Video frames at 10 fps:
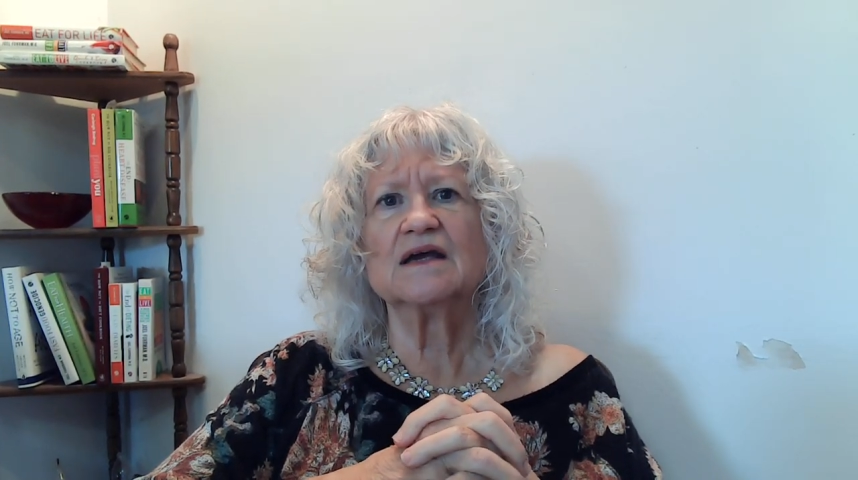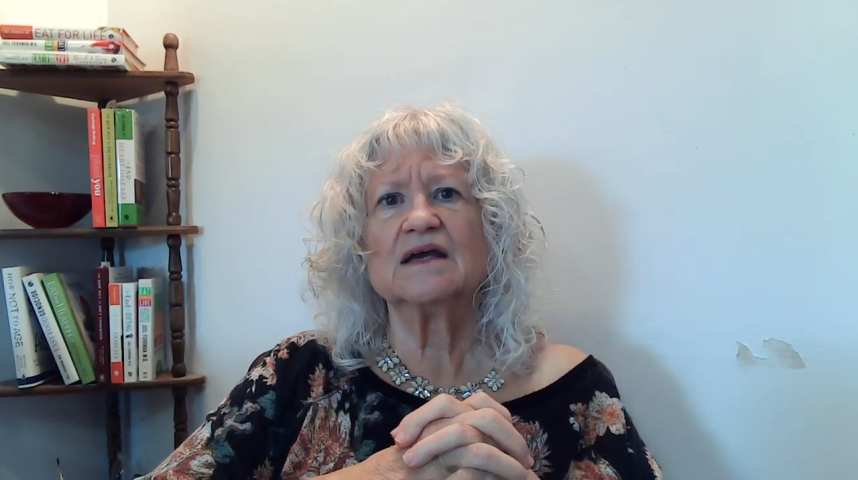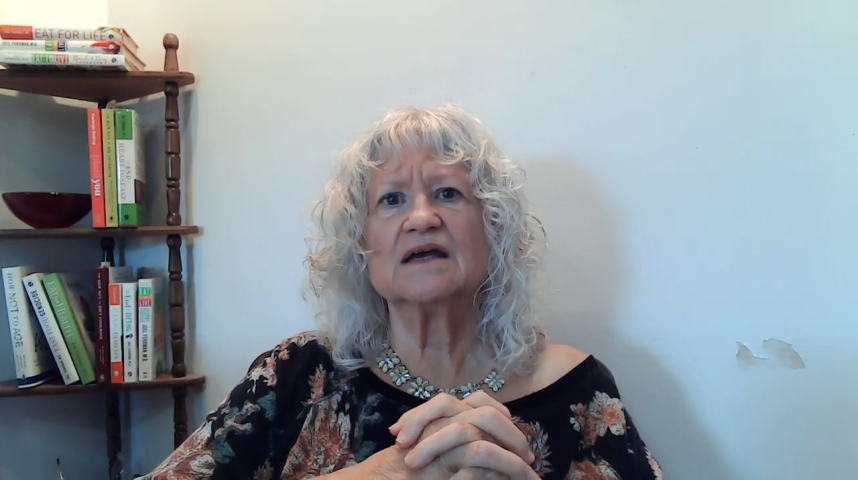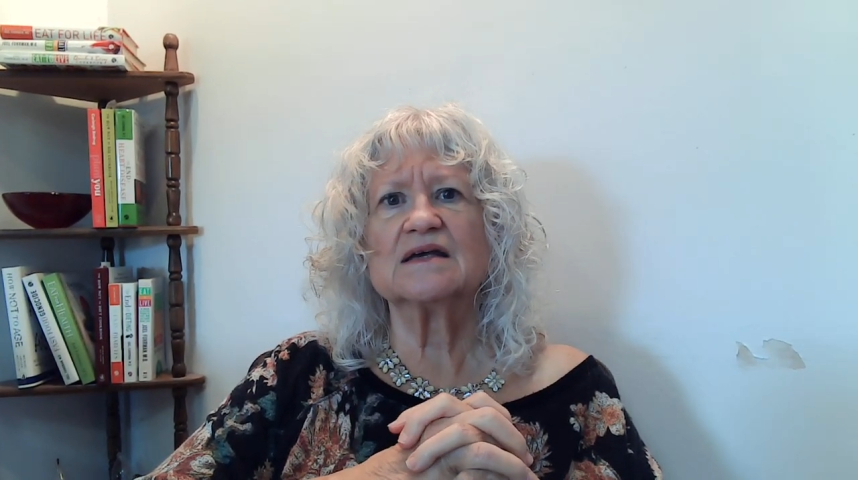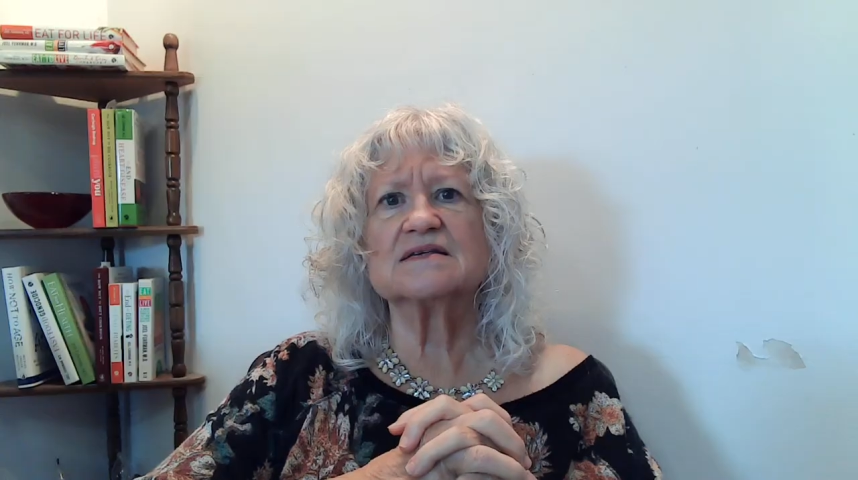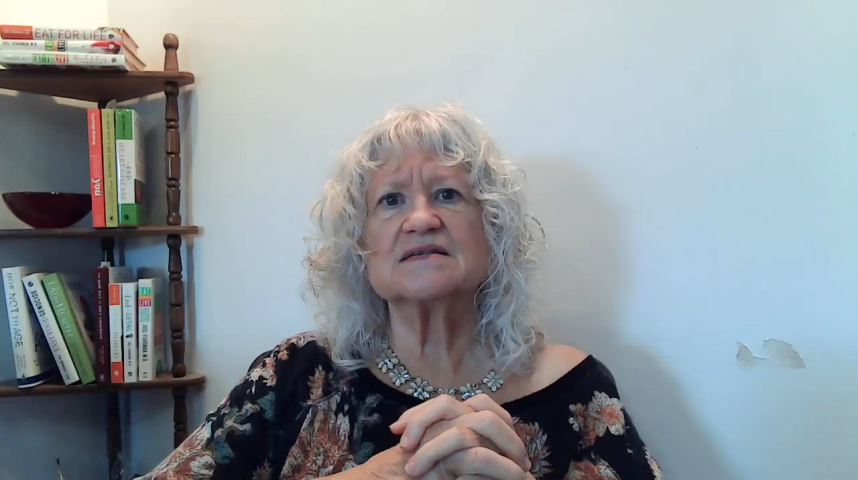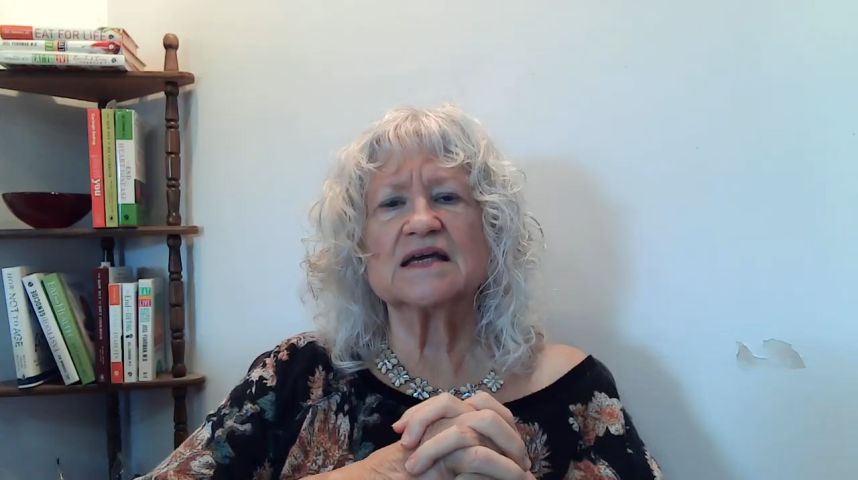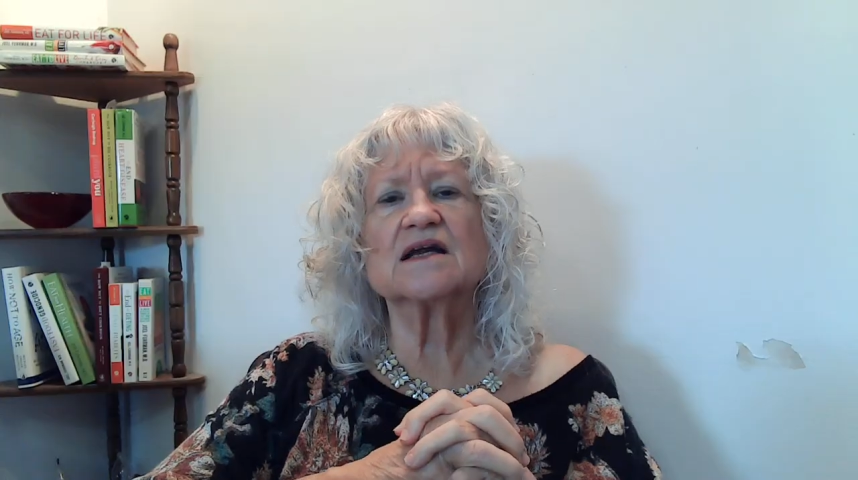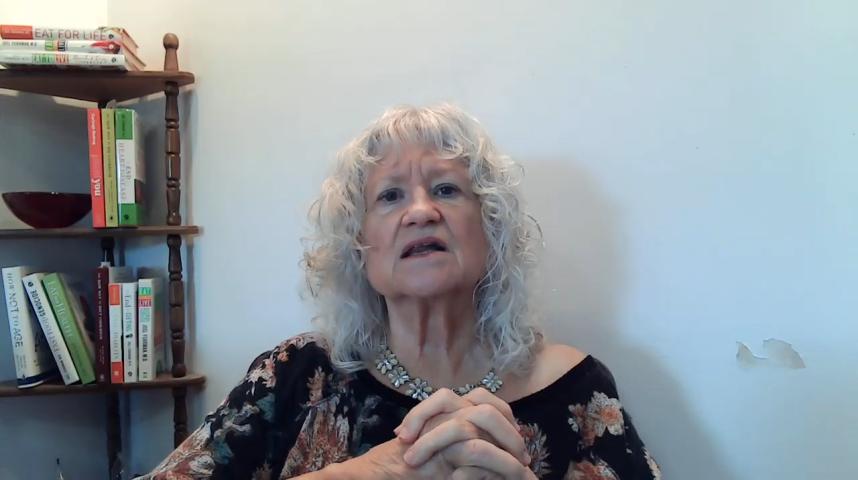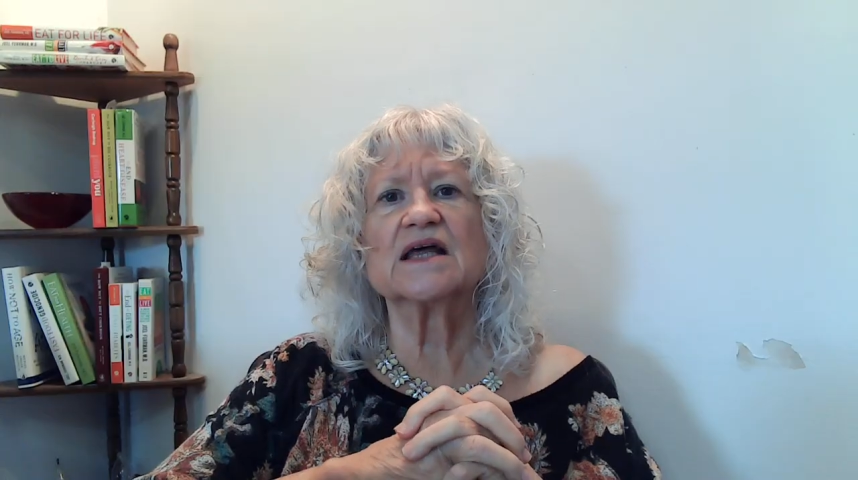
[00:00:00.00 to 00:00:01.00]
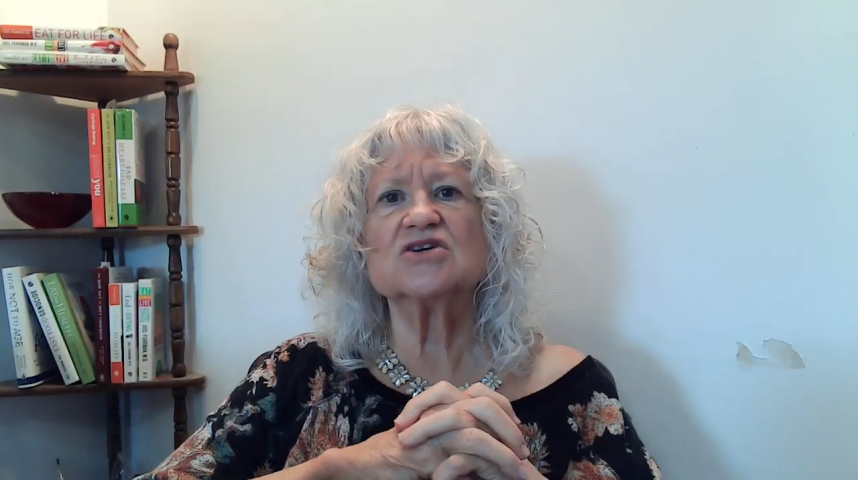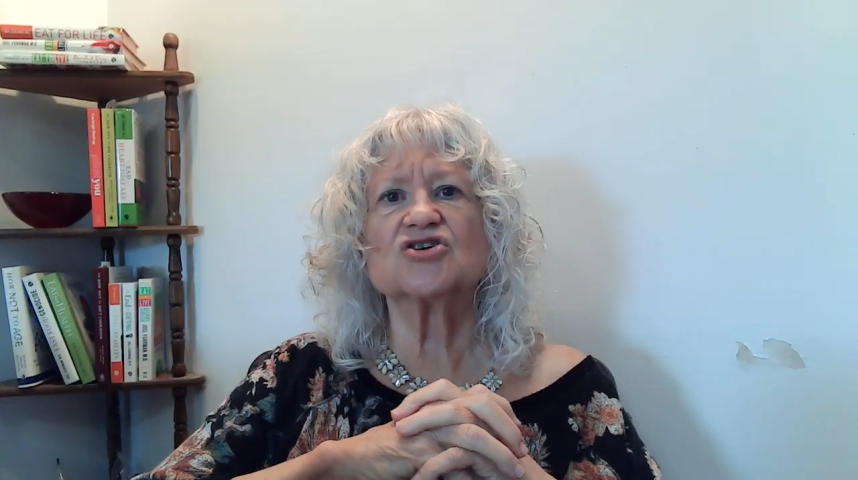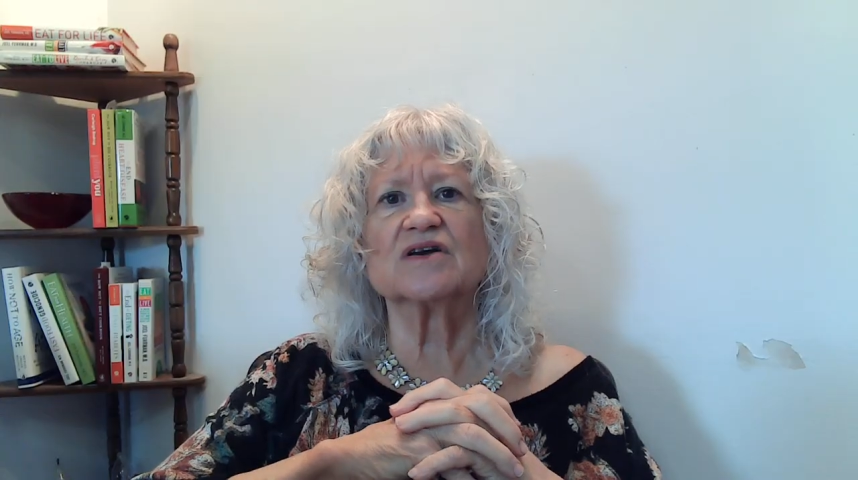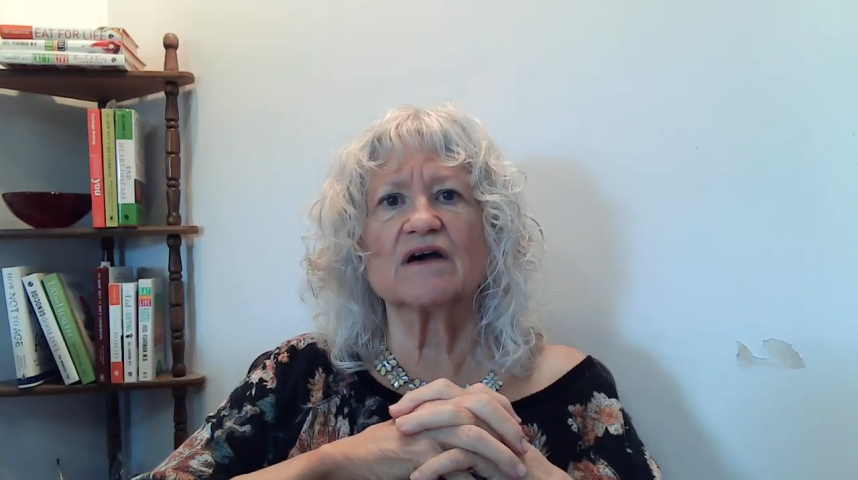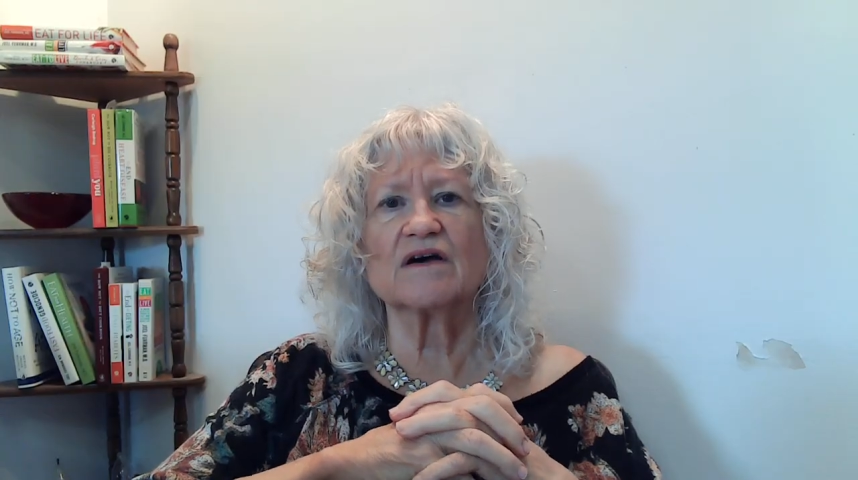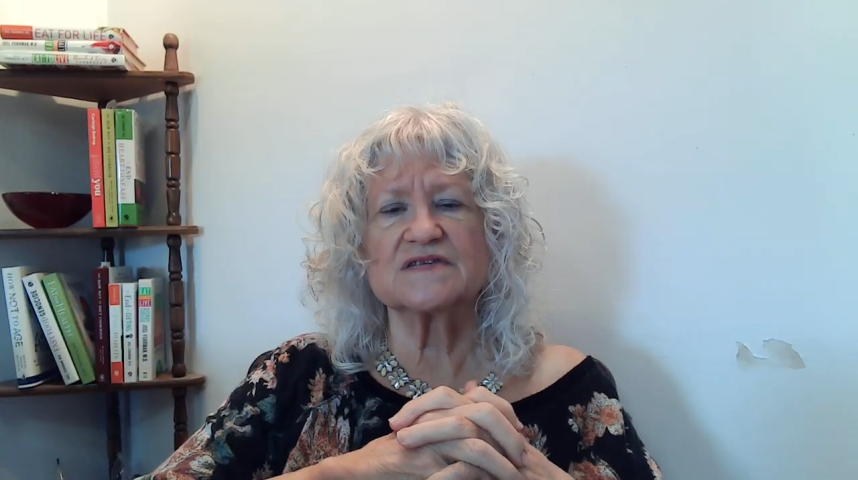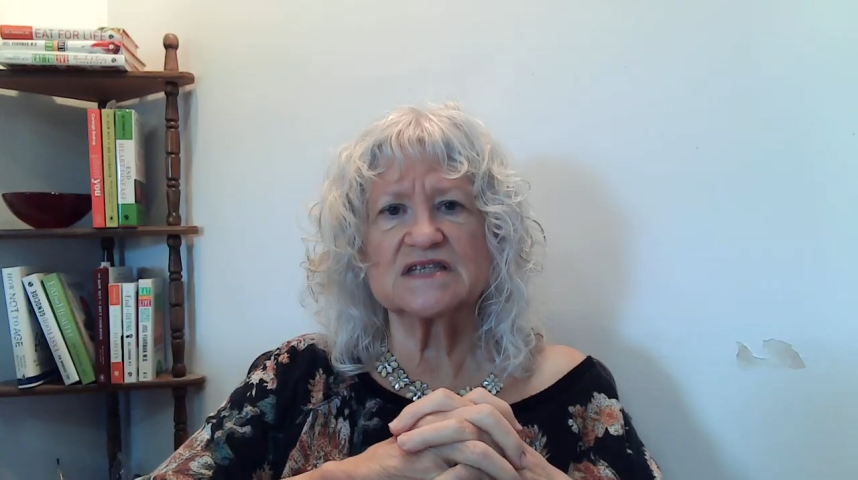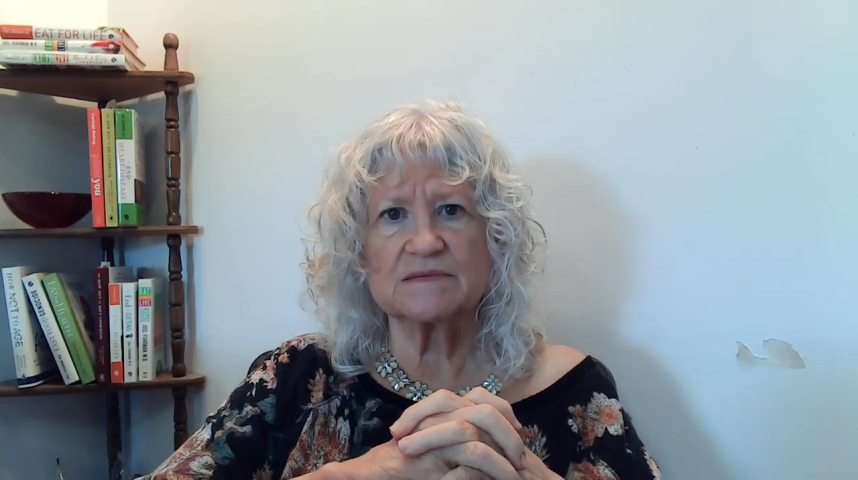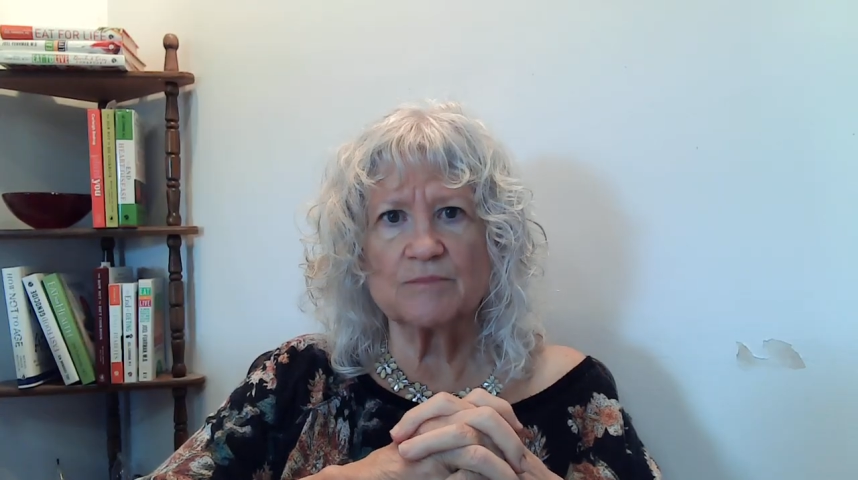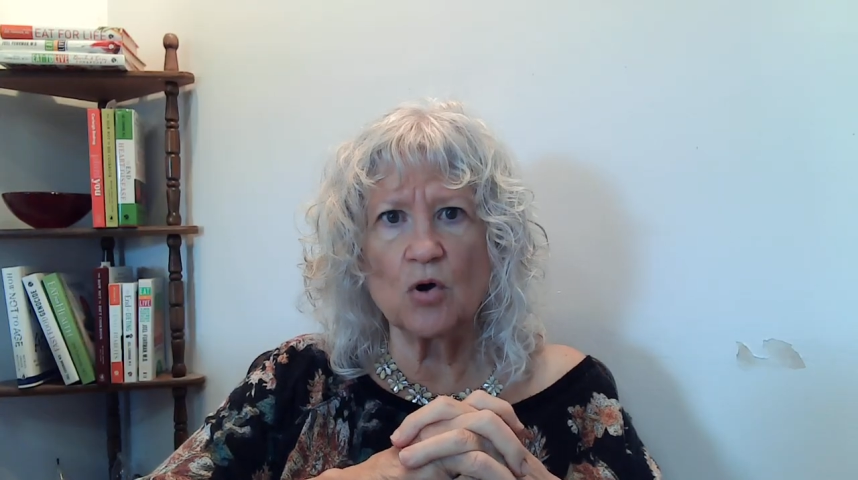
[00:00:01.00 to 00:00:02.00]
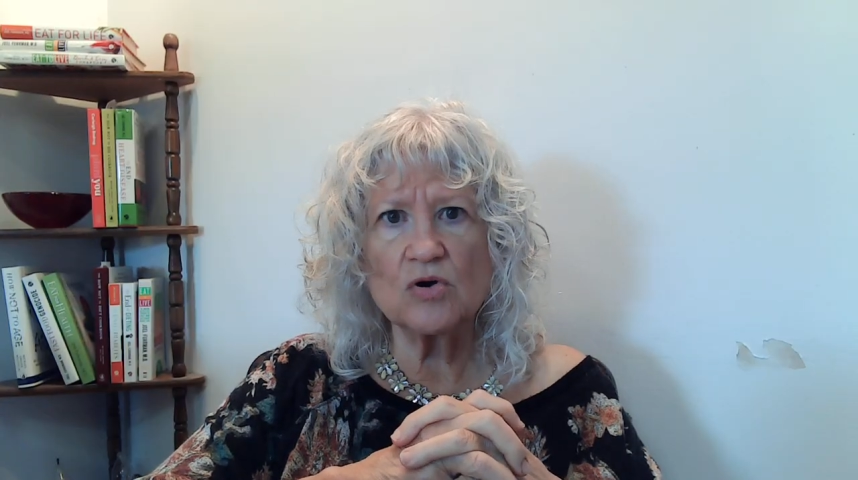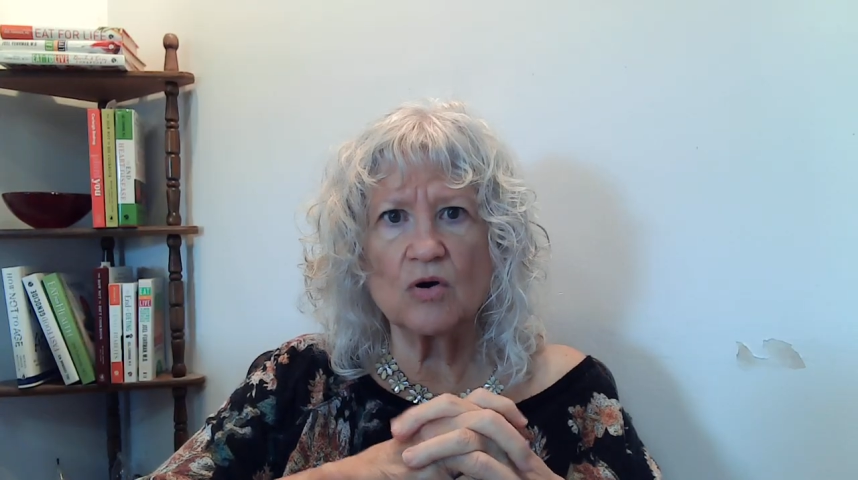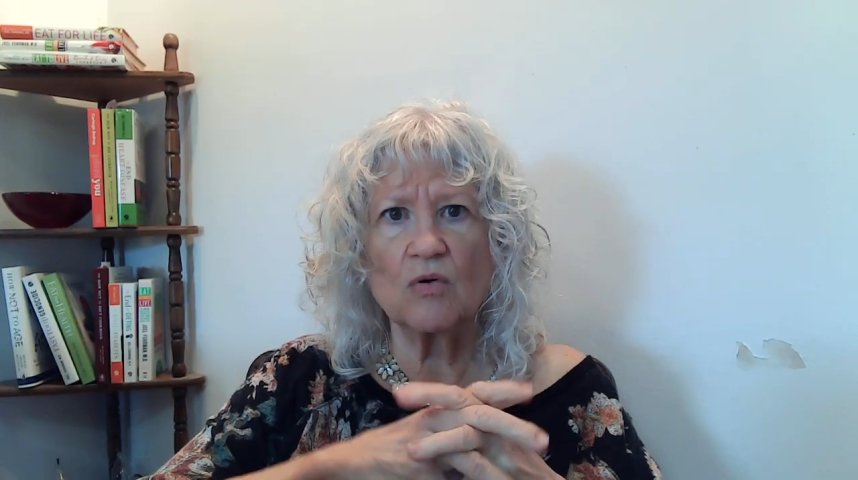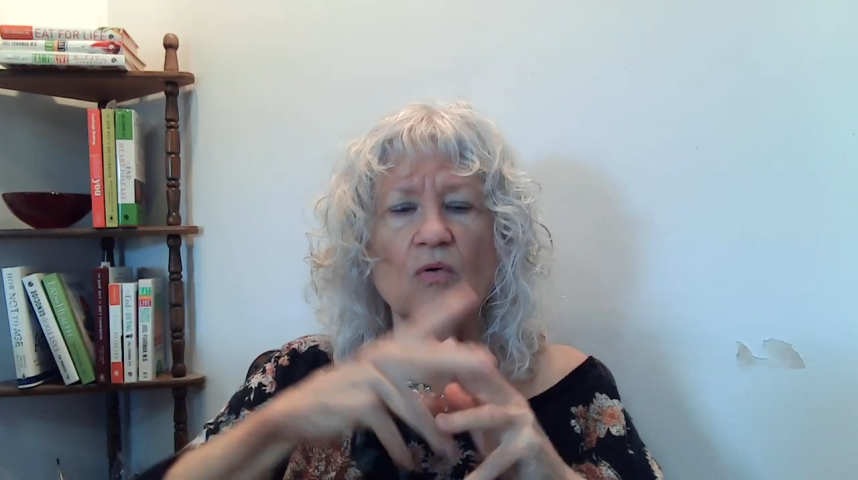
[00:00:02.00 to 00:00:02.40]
is inhalation of smoke